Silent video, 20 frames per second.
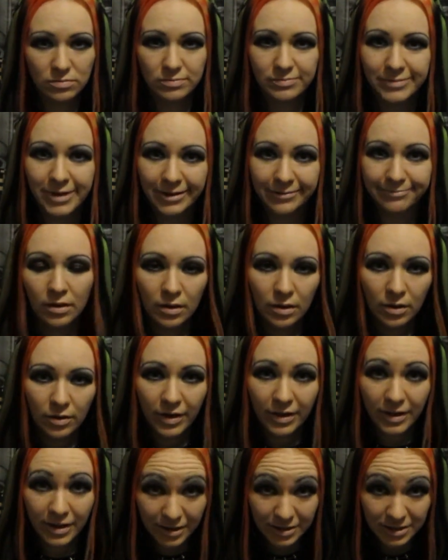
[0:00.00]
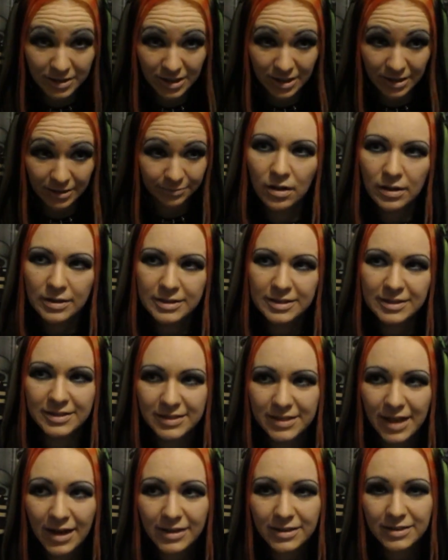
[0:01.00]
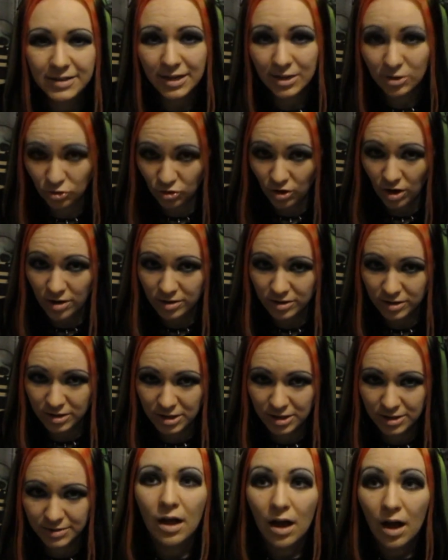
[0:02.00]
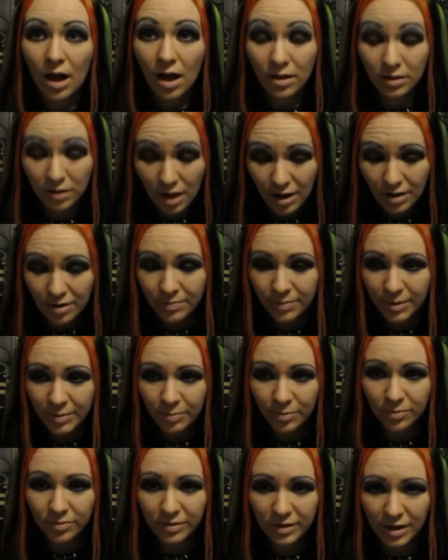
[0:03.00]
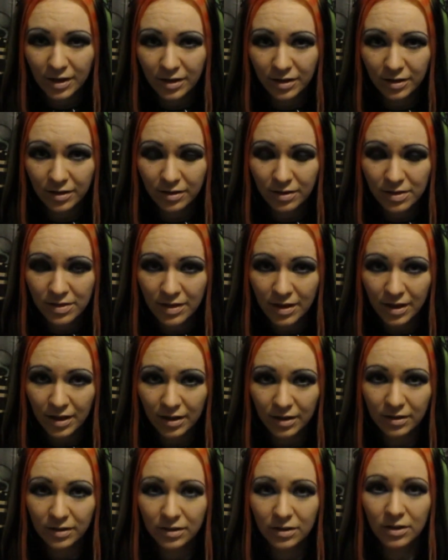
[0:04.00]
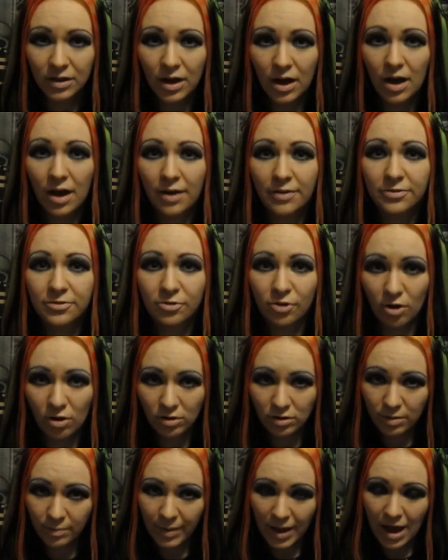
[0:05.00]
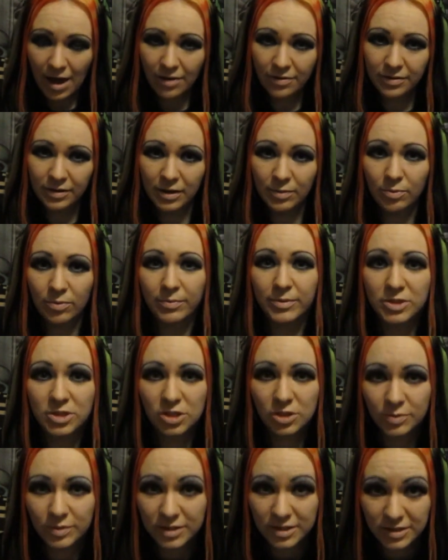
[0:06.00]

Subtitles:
None. Okay, the next thing. Sex and drugs. A lot of people think that goths are all about the promiscuous